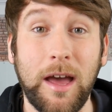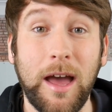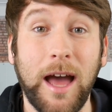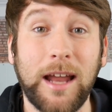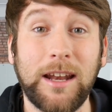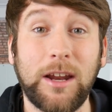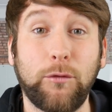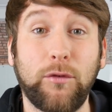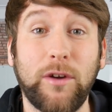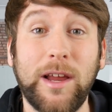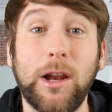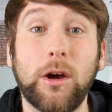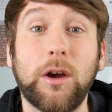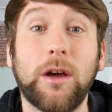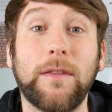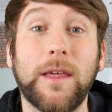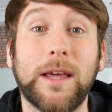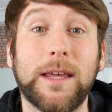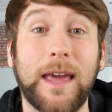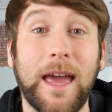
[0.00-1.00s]
and if we look
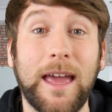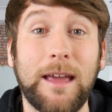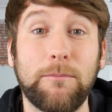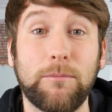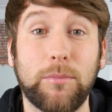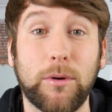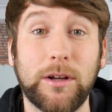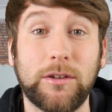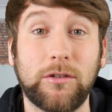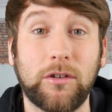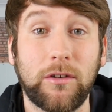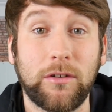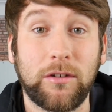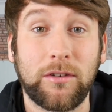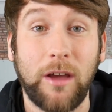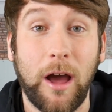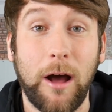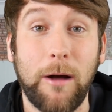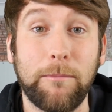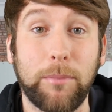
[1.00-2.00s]
at the Cambridge
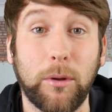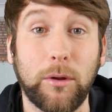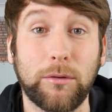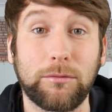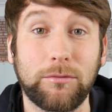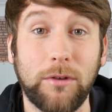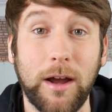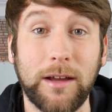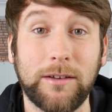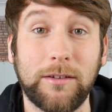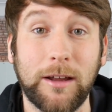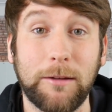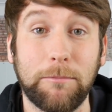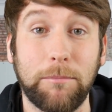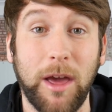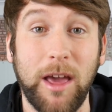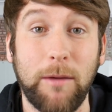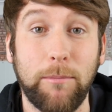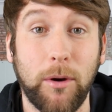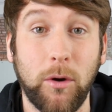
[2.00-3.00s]
sample writing
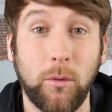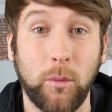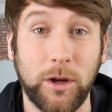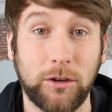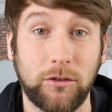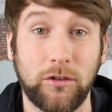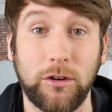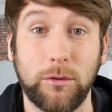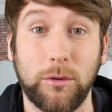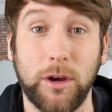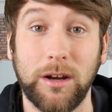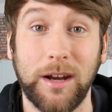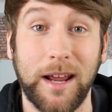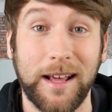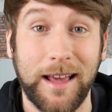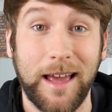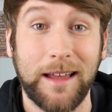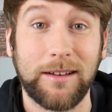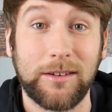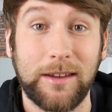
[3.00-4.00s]
paper, which you can
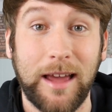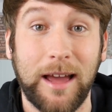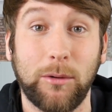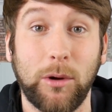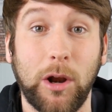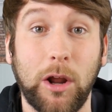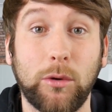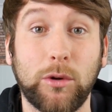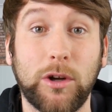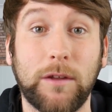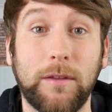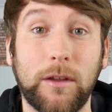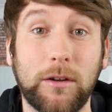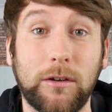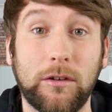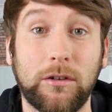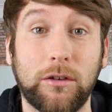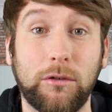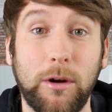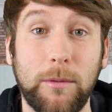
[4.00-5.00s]
again download in the
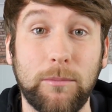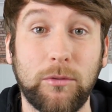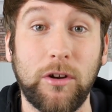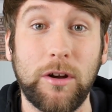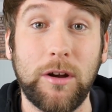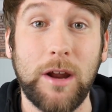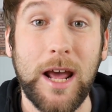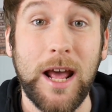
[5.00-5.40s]
description,